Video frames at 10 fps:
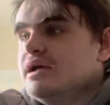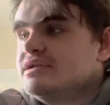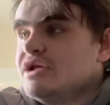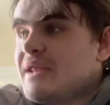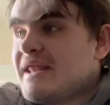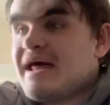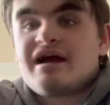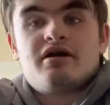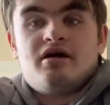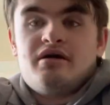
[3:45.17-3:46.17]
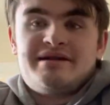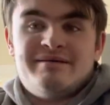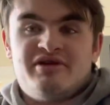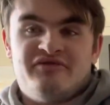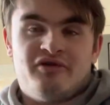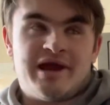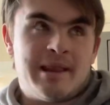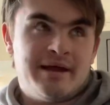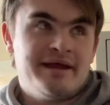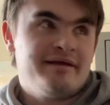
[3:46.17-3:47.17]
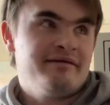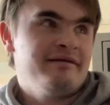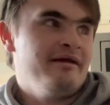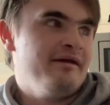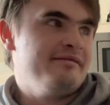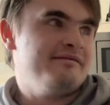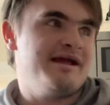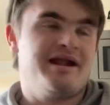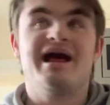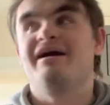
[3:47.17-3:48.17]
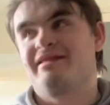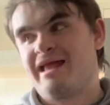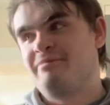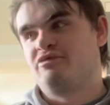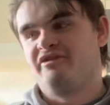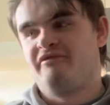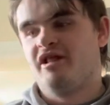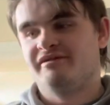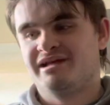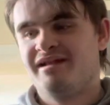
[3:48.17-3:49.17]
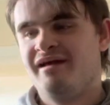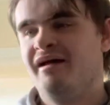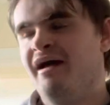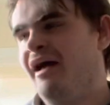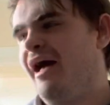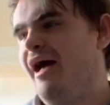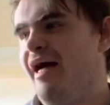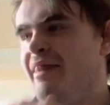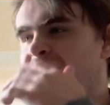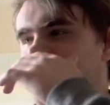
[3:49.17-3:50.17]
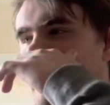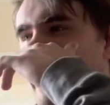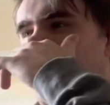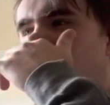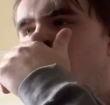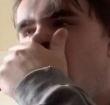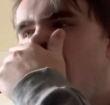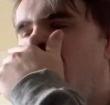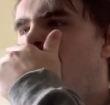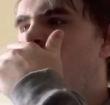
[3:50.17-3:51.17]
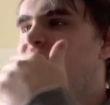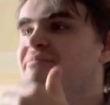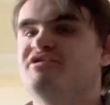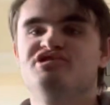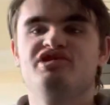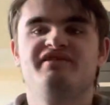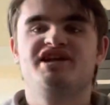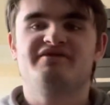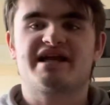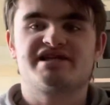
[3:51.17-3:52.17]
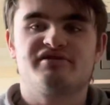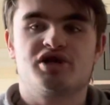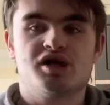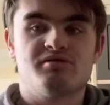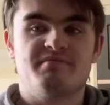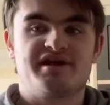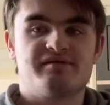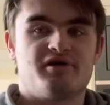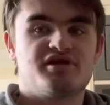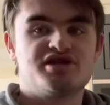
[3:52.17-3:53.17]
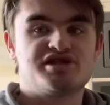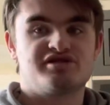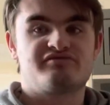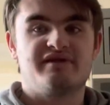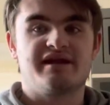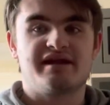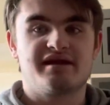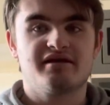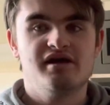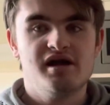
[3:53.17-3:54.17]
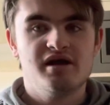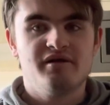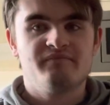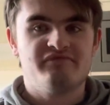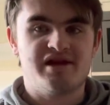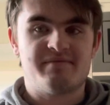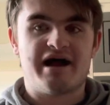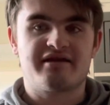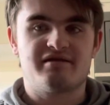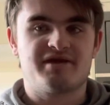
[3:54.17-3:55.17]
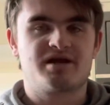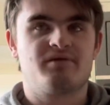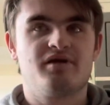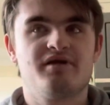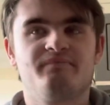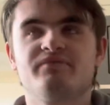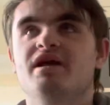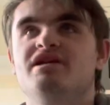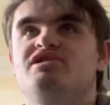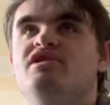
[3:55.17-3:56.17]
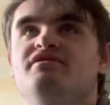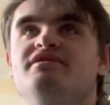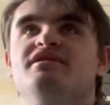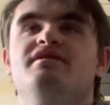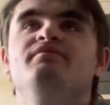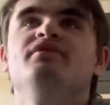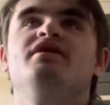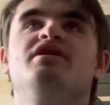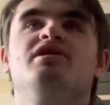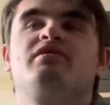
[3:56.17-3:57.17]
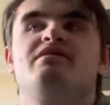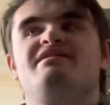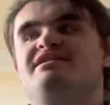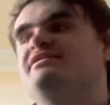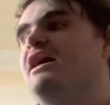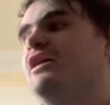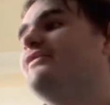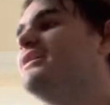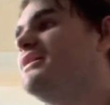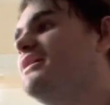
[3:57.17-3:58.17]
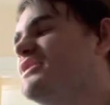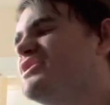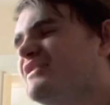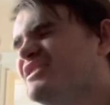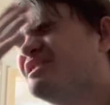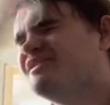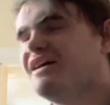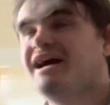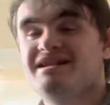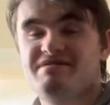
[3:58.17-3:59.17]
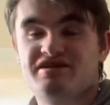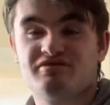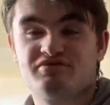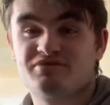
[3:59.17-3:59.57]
So then that got 10.4k likes. And then that brought the followers in. And then, yeah, I posted another video reacting to a girl put makeup on. She looked really bad with that makeup on. And she goes, look what you're missing now. And I did a transition and the makeup was